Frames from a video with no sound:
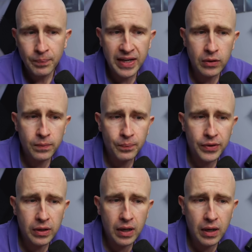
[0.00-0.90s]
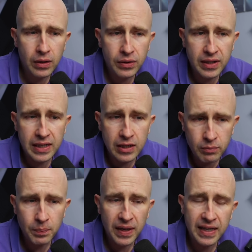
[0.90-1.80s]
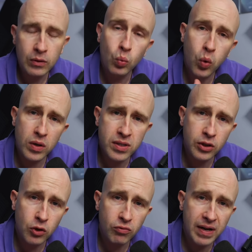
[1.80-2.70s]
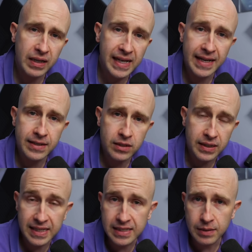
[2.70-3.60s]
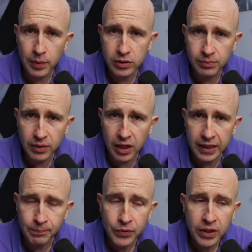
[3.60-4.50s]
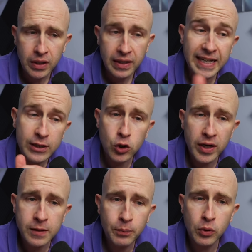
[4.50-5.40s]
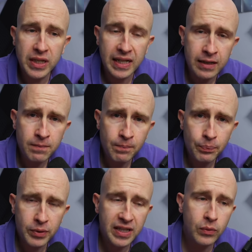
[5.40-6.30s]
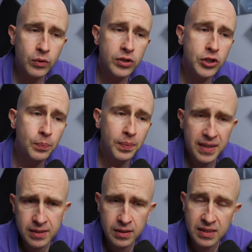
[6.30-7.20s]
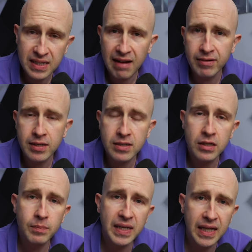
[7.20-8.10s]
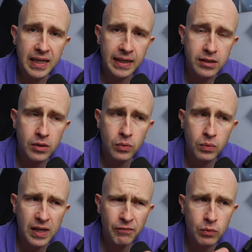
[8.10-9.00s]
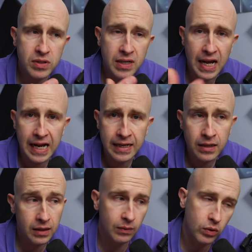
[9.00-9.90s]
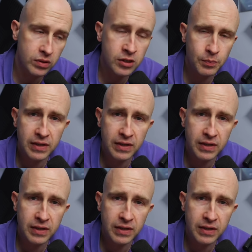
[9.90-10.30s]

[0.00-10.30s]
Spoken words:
Now, the number plate wasn't correctly entered is the bottom line. He tried to put it in, but there were duplicitous characters at the beginning. So if it was an A, it wasn't.